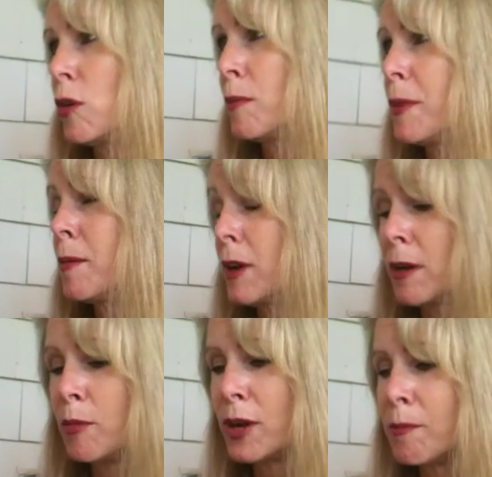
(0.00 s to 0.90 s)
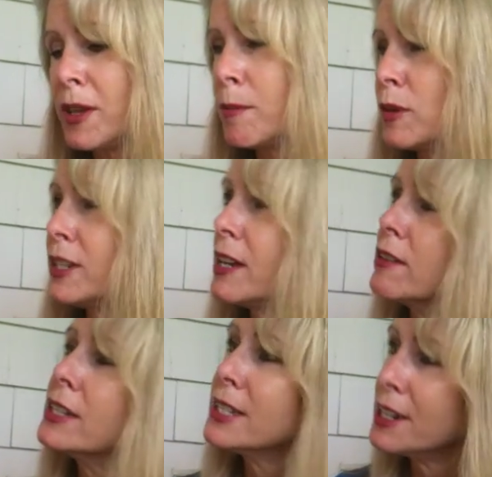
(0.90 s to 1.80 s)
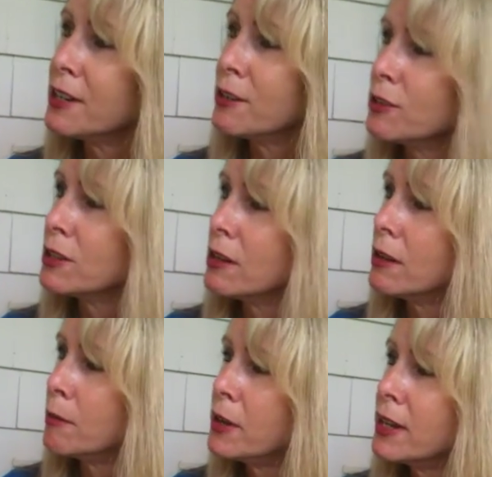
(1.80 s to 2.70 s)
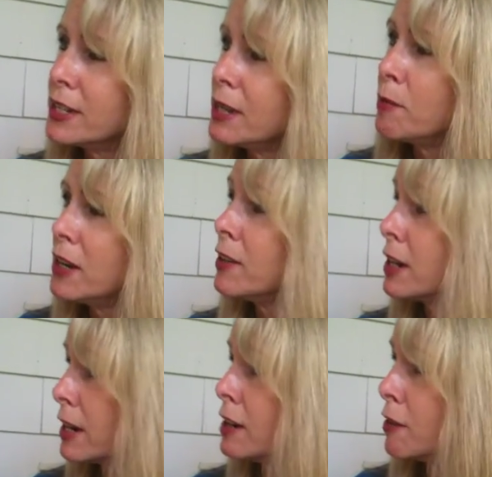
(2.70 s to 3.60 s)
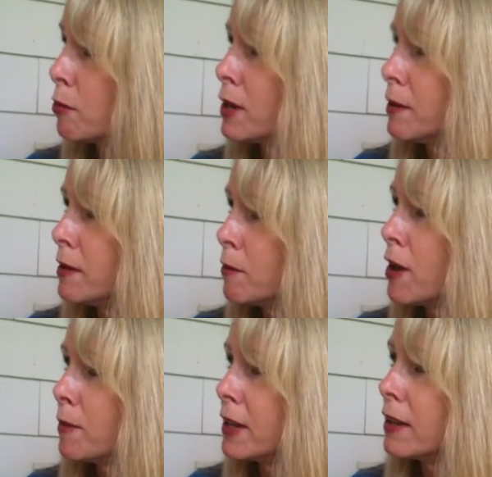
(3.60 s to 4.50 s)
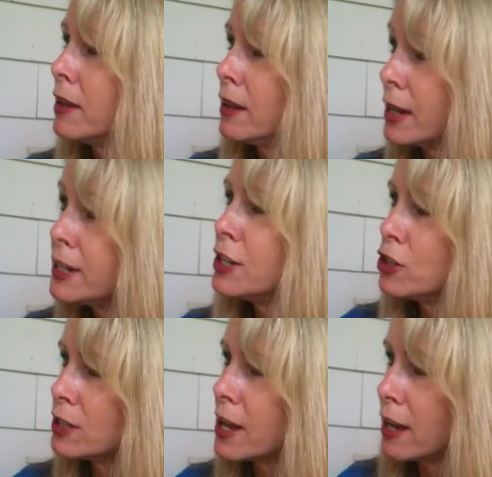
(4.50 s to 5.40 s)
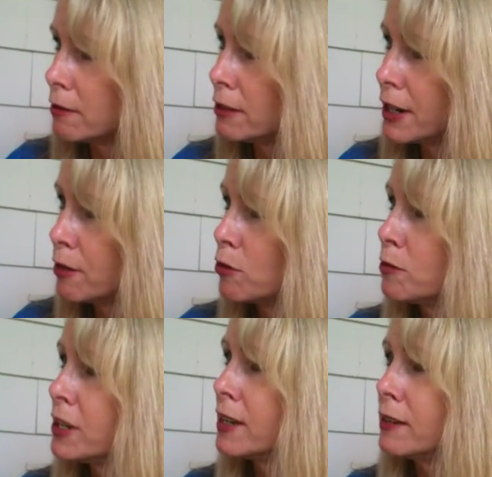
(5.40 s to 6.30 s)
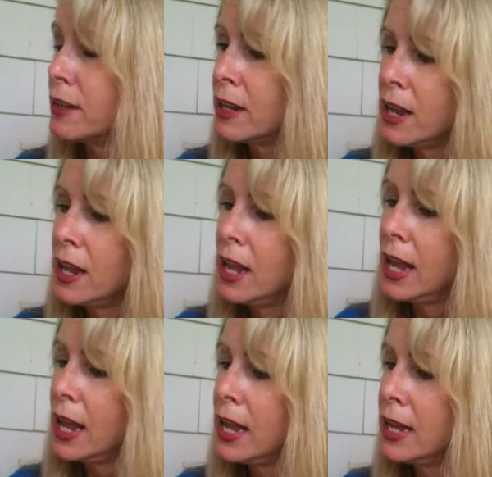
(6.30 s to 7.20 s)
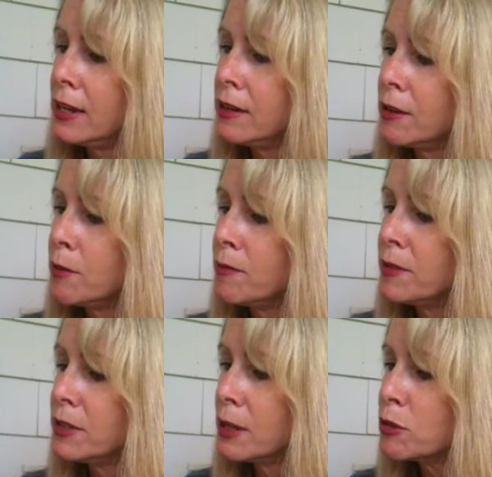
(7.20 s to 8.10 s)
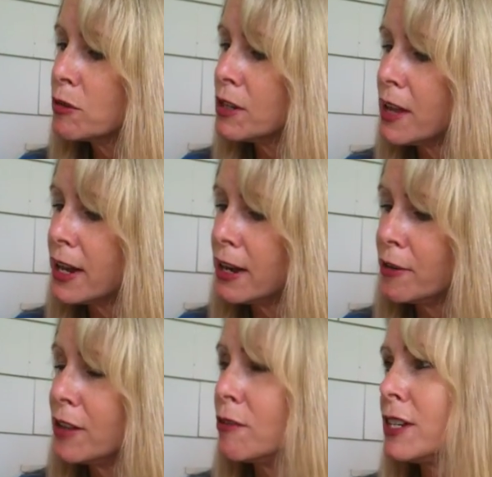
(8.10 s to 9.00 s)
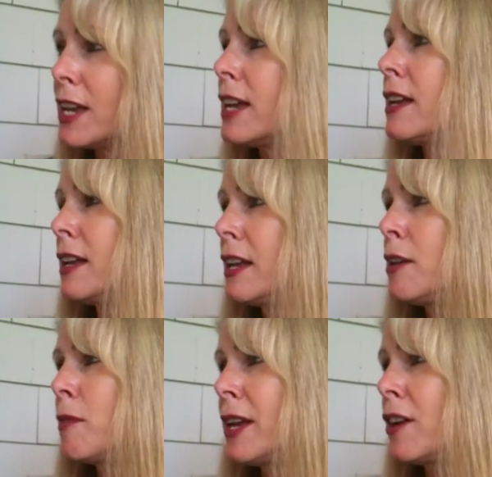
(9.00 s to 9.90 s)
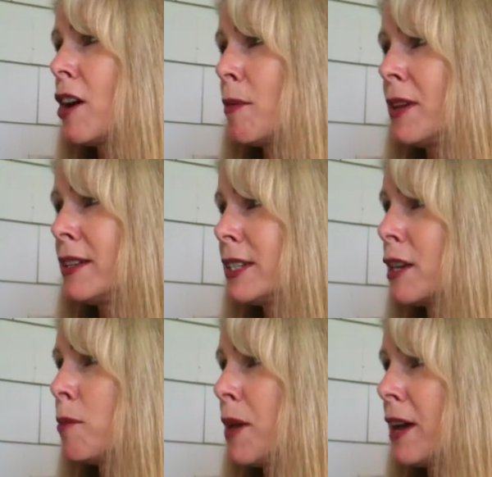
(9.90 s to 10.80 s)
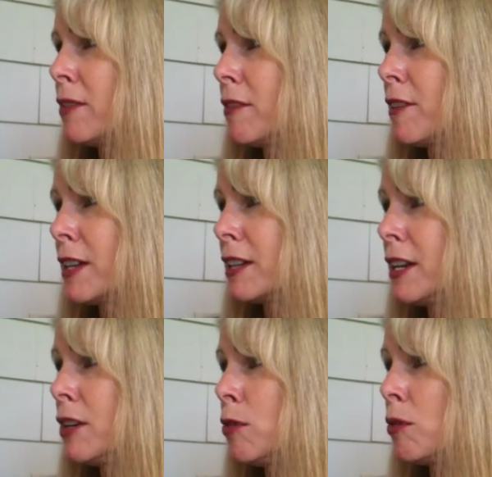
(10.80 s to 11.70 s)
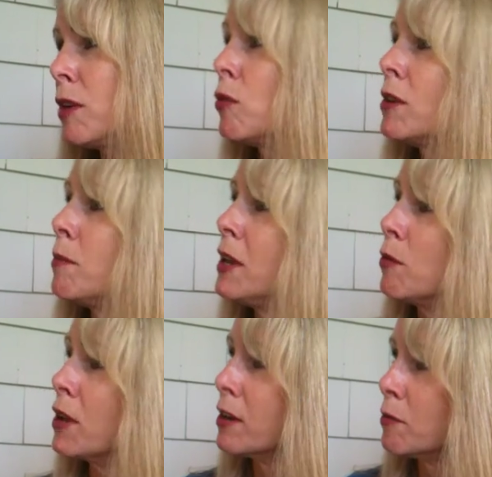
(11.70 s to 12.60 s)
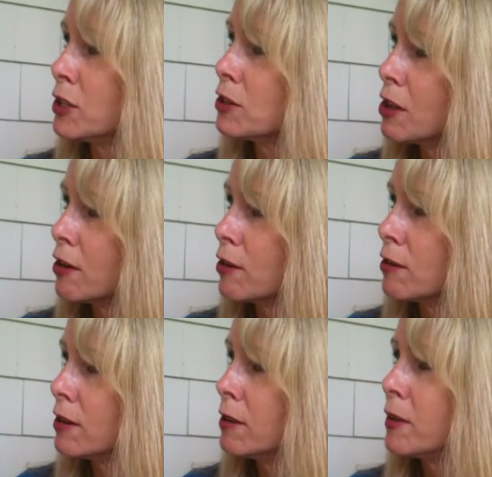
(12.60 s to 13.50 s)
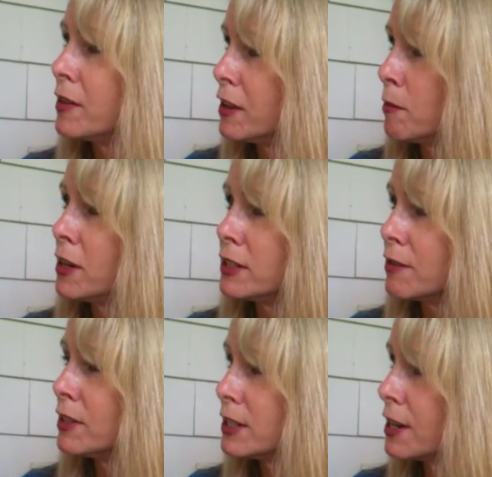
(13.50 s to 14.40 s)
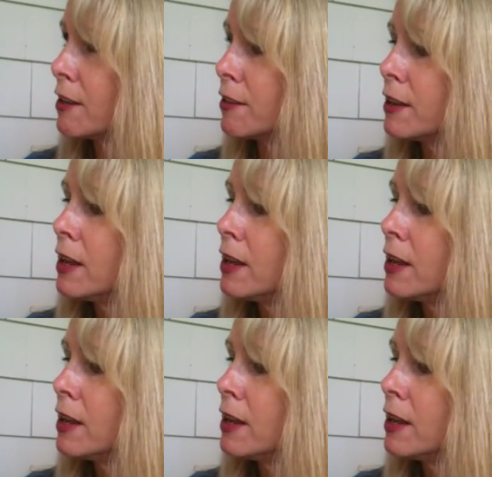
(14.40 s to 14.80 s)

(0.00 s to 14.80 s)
or bring people down the stairs, because he had been in the 93 bombing and did just that, let a group down. And subsequent to that, every other day, he made comments about the fact that he knew he wouldn't be around much longer at the imminence of his death.